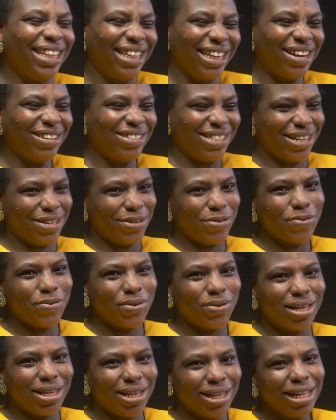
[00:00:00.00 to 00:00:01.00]
He now said,
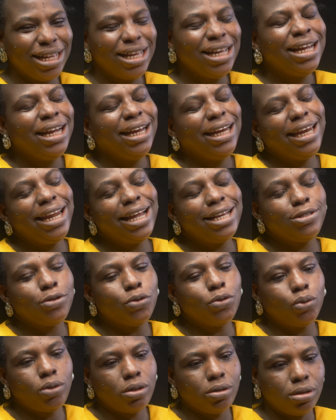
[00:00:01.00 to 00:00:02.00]
okay, let's
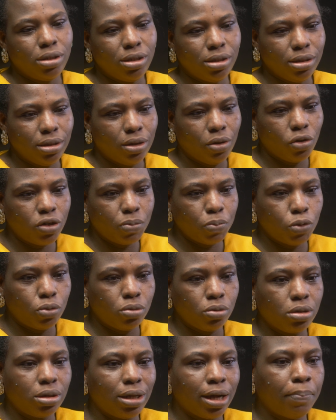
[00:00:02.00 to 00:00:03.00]
go to the
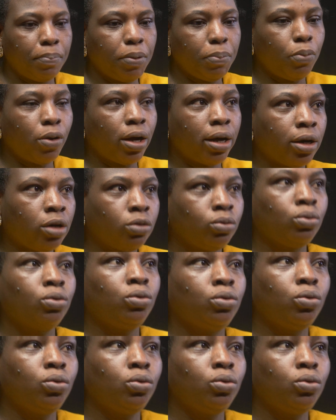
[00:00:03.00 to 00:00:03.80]
hospital so that people around will